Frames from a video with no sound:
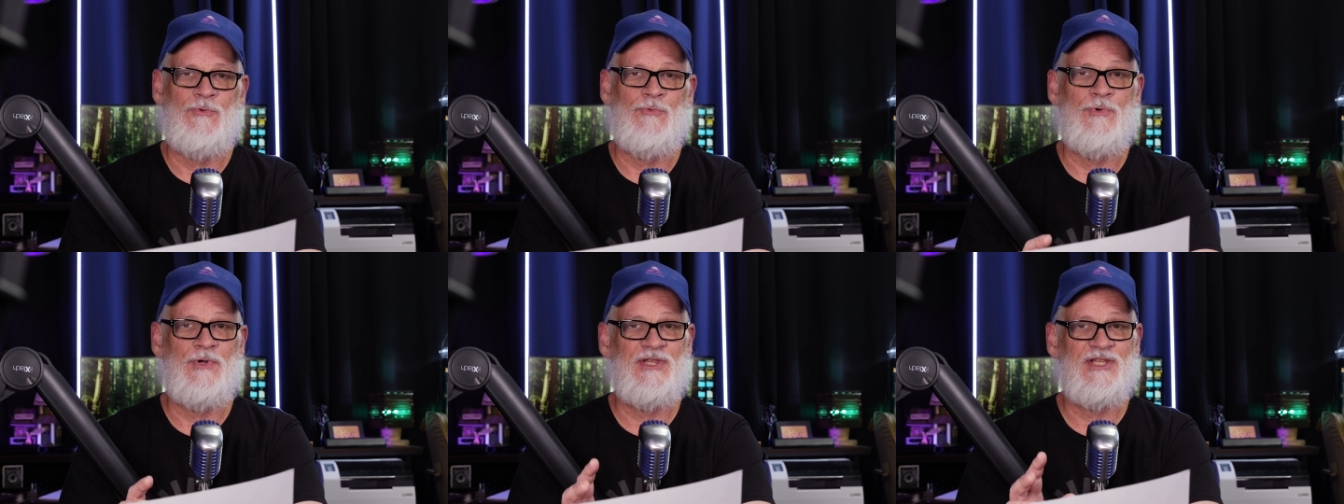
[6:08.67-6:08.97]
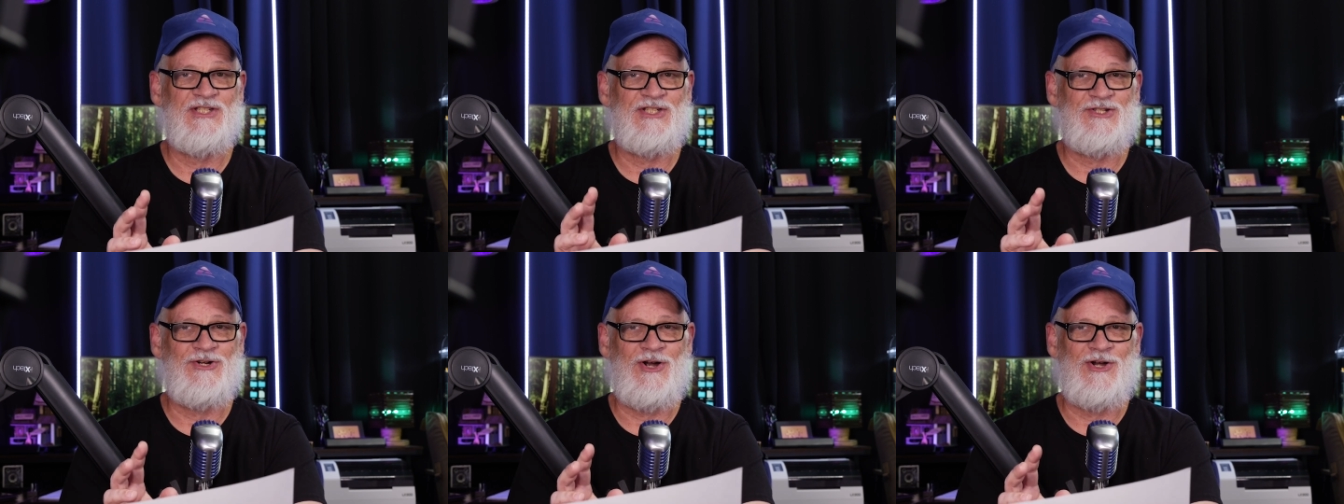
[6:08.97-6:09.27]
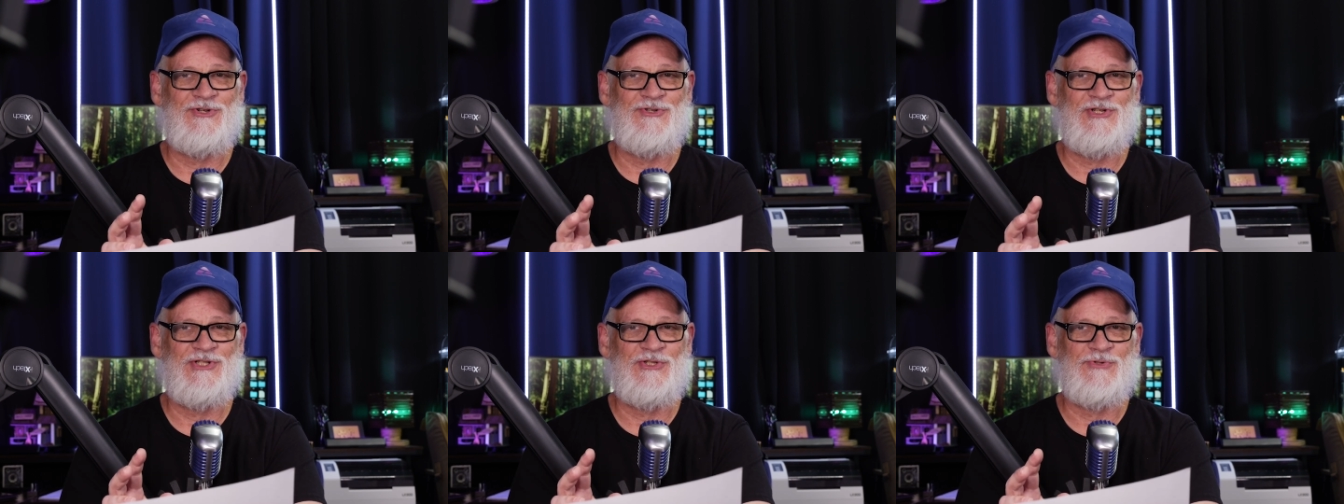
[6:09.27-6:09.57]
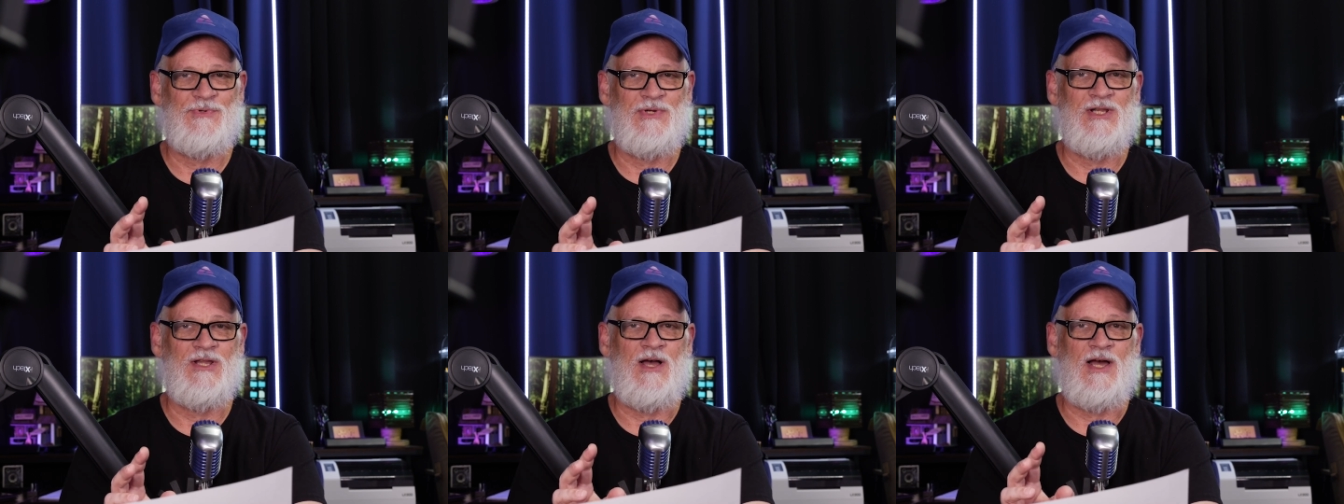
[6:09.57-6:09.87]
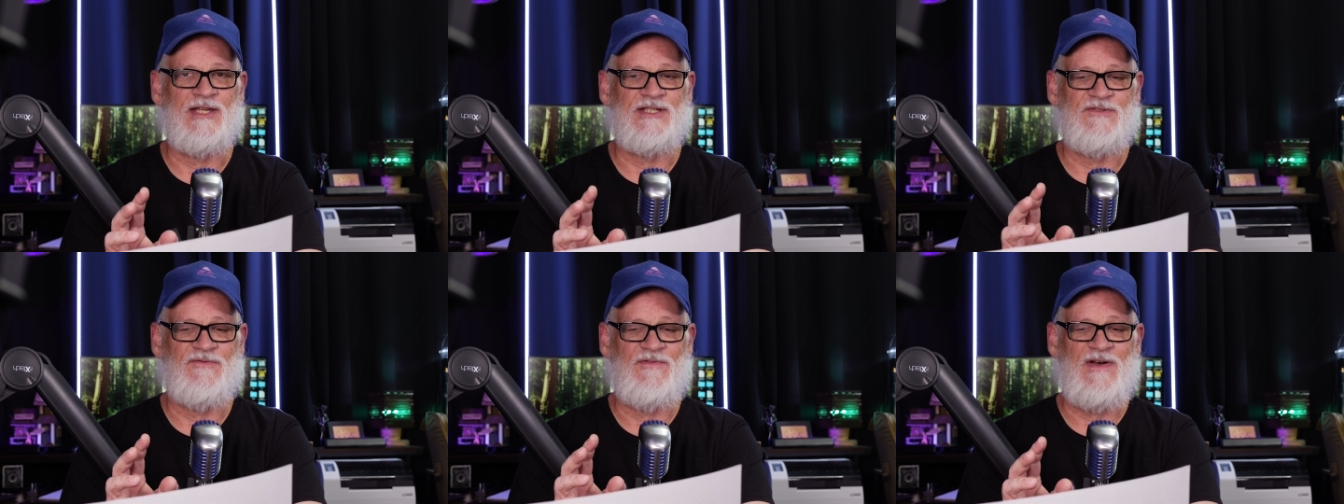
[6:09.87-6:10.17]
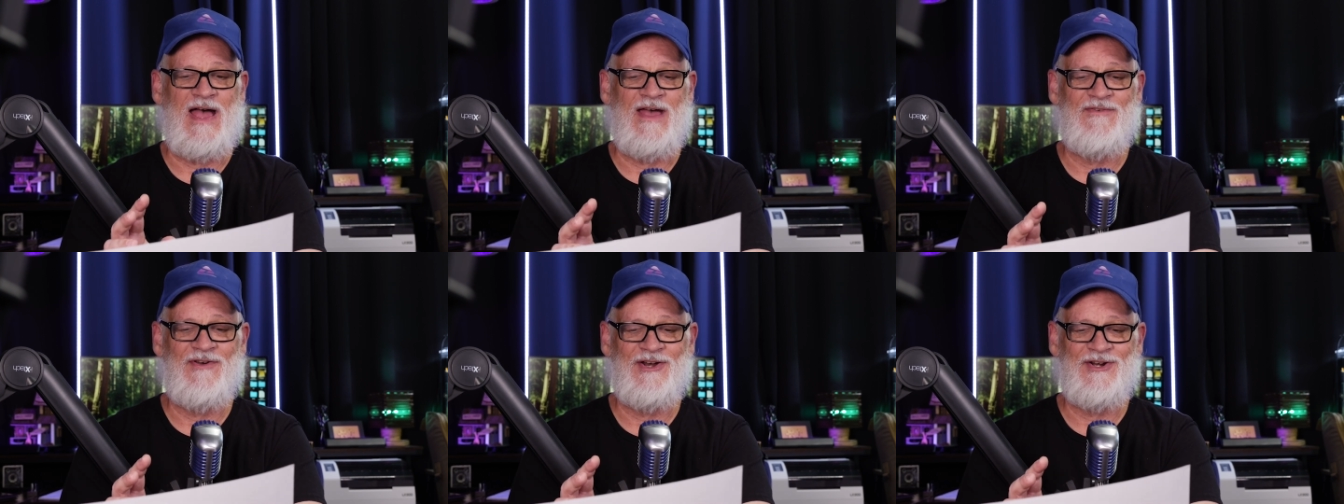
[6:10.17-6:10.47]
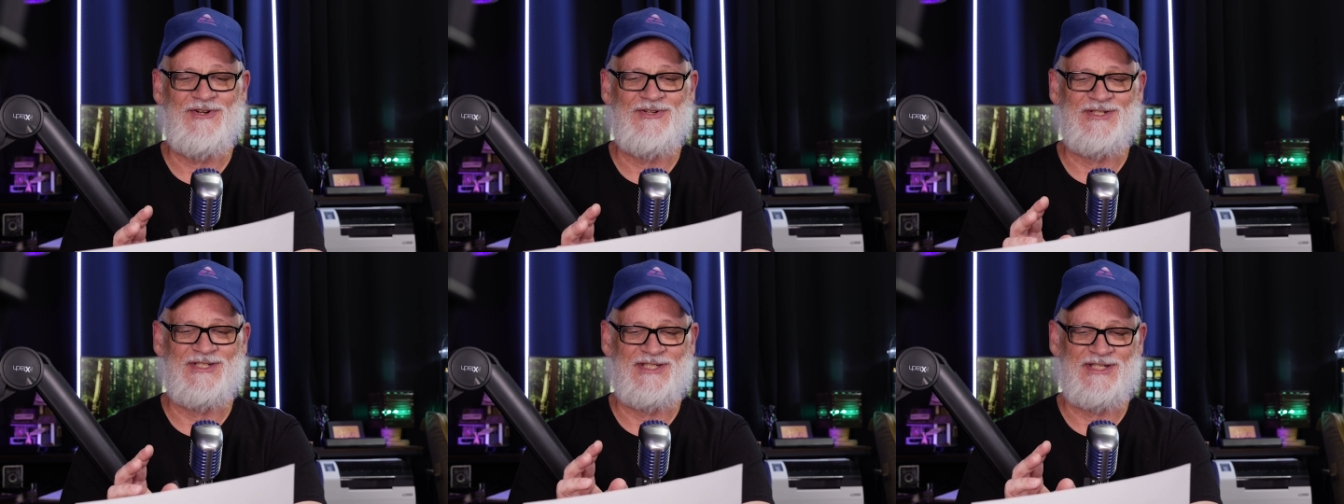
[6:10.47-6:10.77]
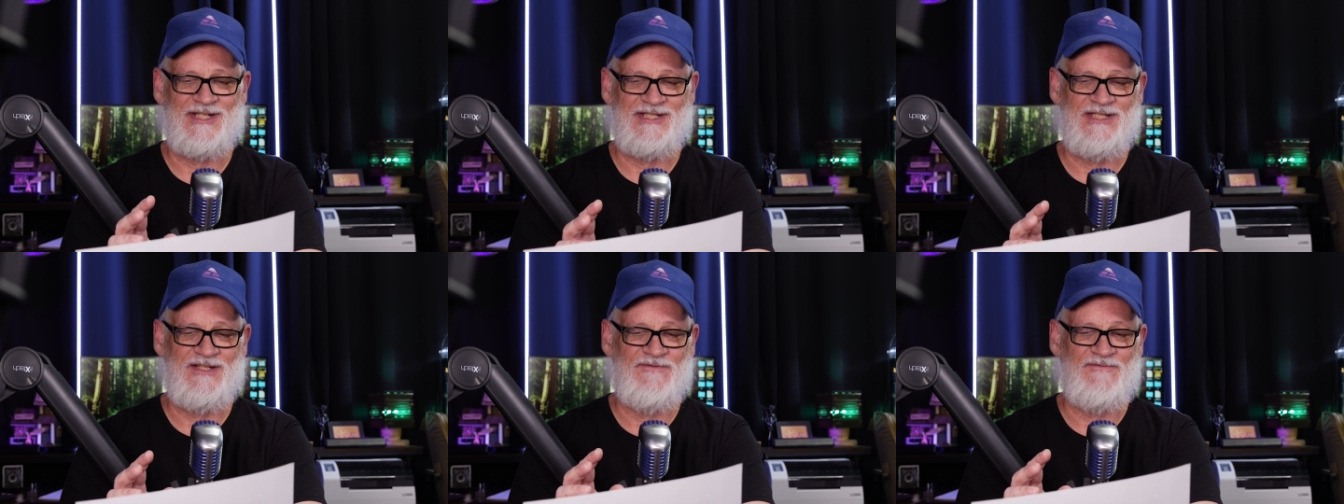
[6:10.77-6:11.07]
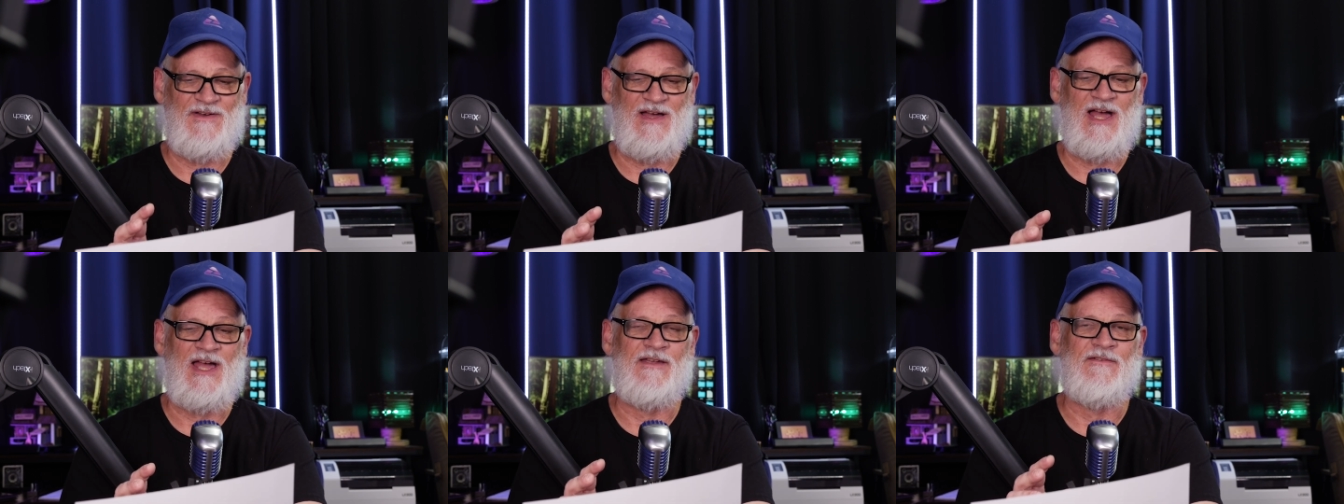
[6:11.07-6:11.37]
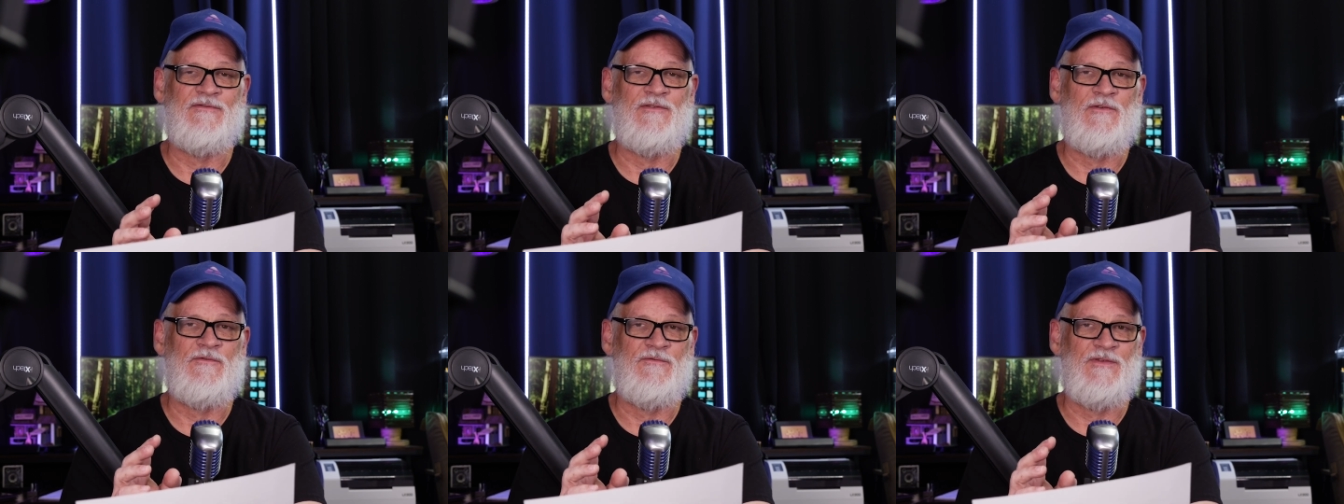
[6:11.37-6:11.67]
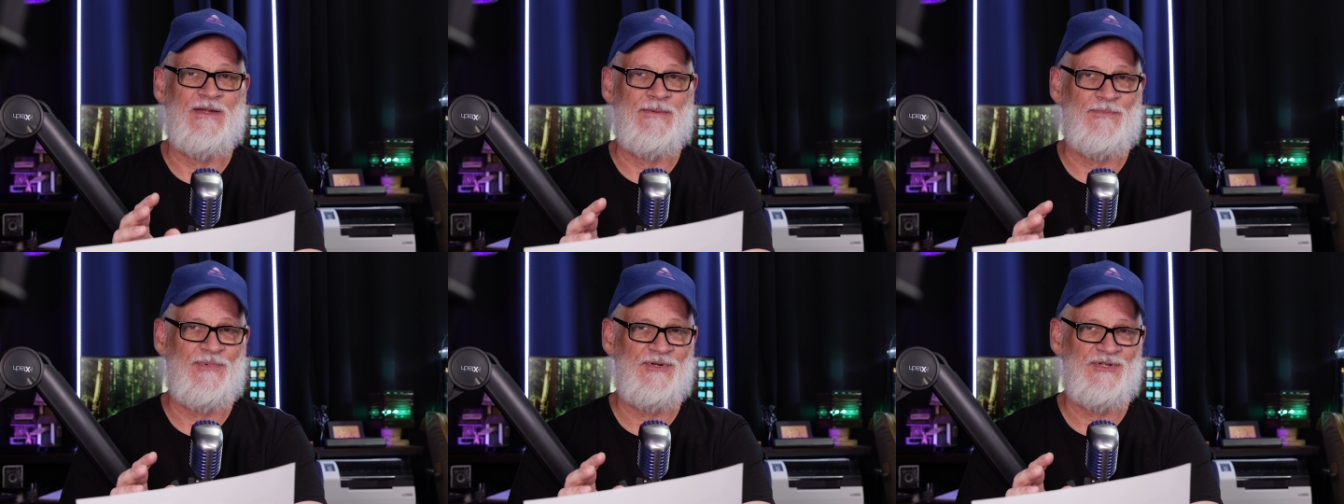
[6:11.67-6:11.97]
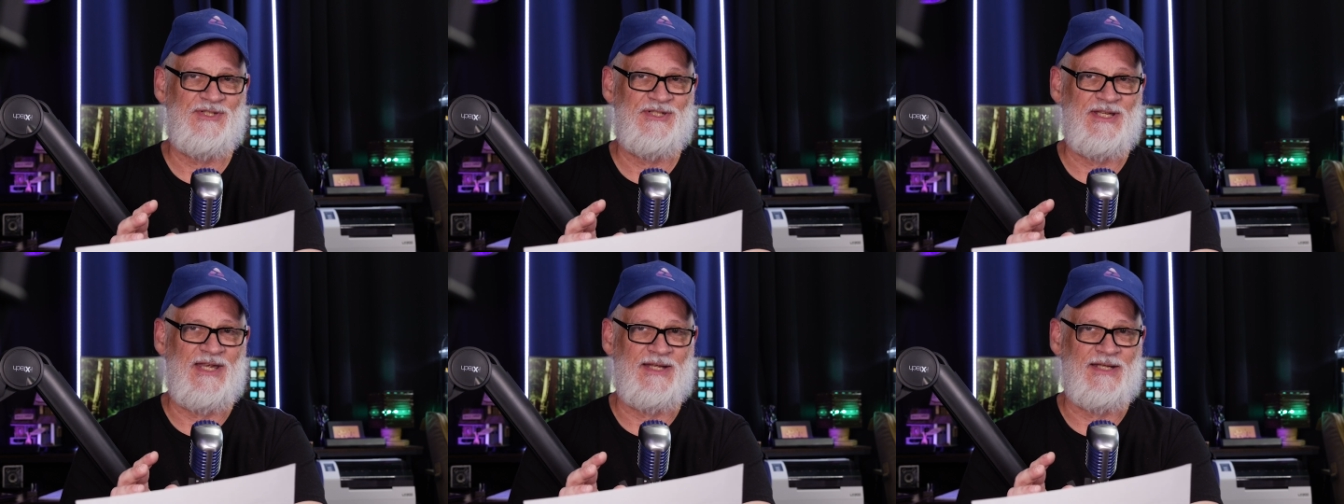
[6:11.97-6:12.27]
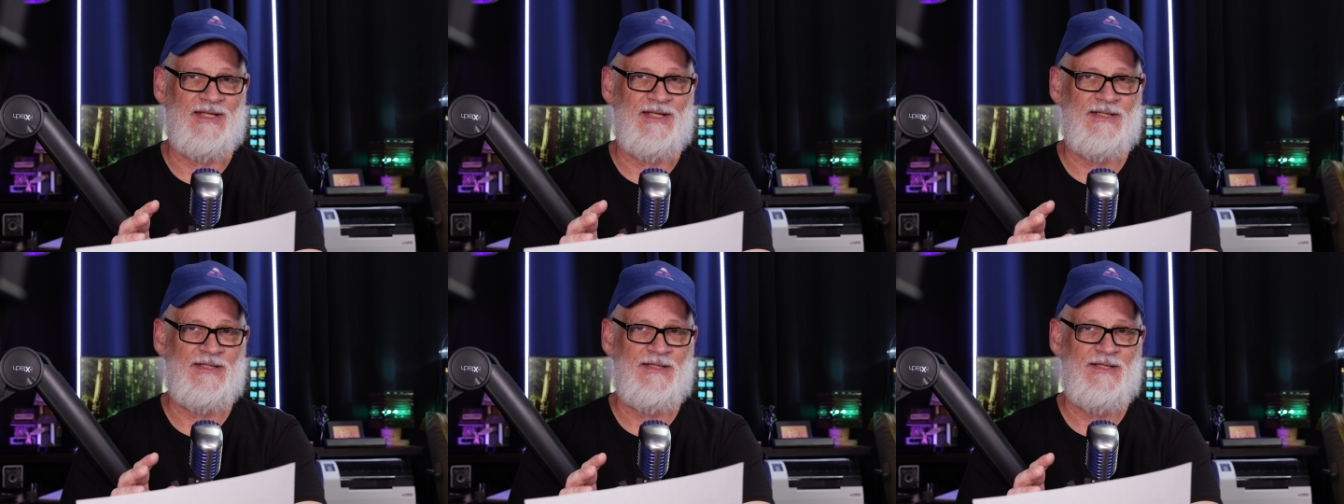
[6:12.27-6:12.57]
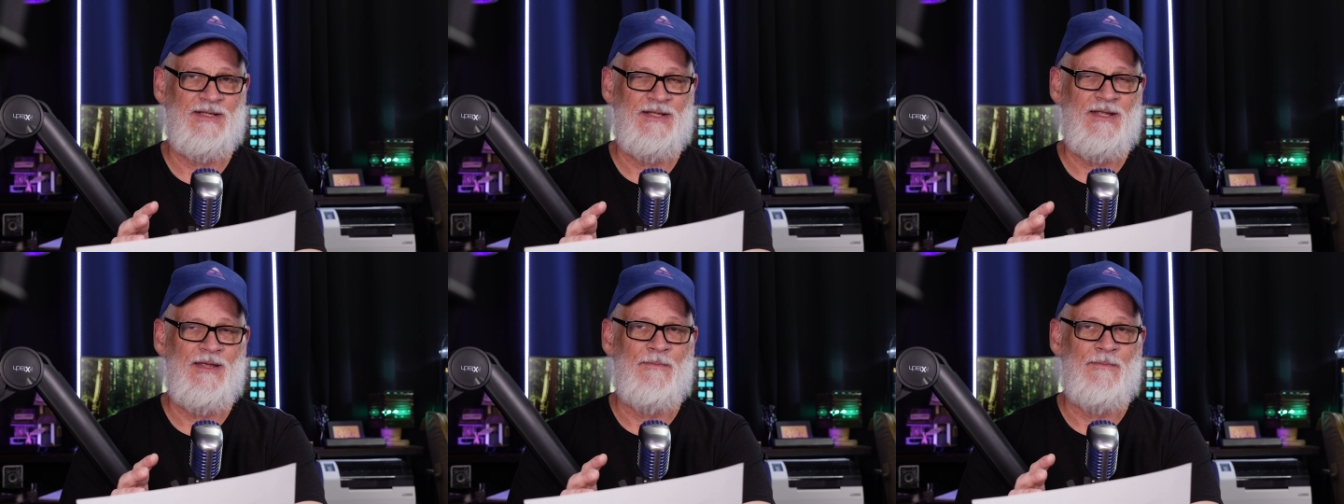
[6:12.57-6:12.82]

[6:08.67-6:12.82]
With this cartridge, we lost 565 feet per second,